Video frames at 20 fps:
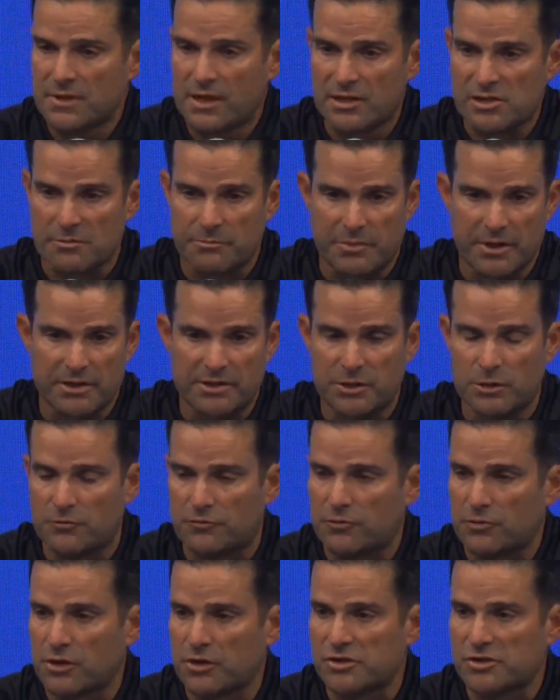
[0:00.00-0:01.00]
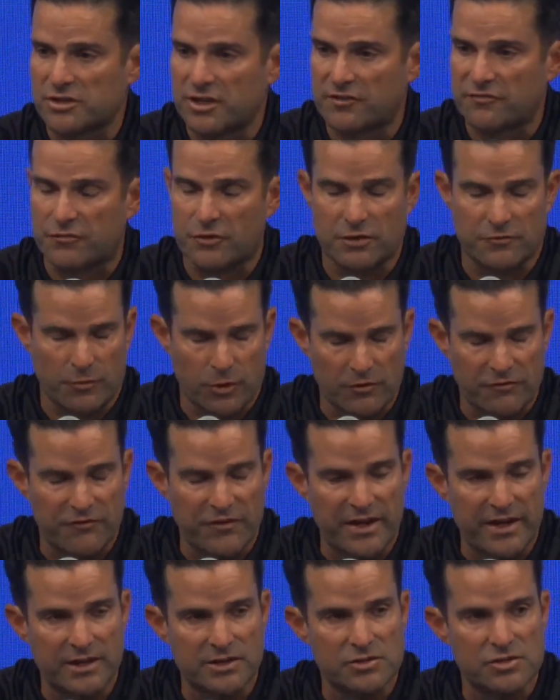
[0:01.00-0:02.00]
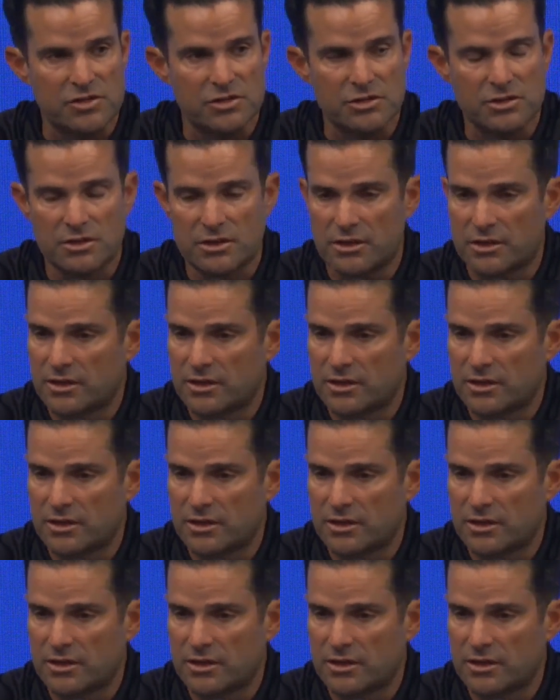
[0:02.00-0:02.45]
It's a big deal for us to get in front of our fans,